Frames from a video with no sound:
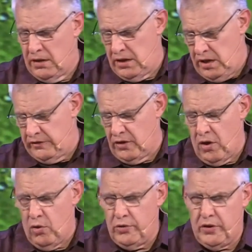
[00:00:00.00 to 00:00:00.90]
He's
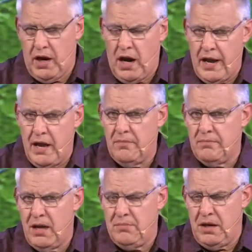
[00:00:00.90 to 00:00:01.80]
older than I
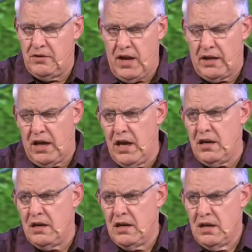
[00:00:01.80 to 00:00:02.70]
am, maybe a
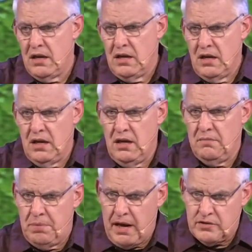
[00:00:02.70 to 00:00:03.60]
decade. And
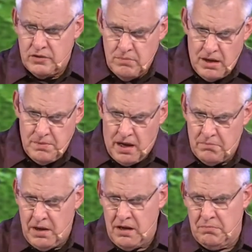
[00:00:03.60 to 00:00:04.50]
he, Pastor, maybe
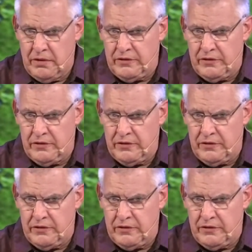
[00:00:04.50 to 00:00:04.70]
I made a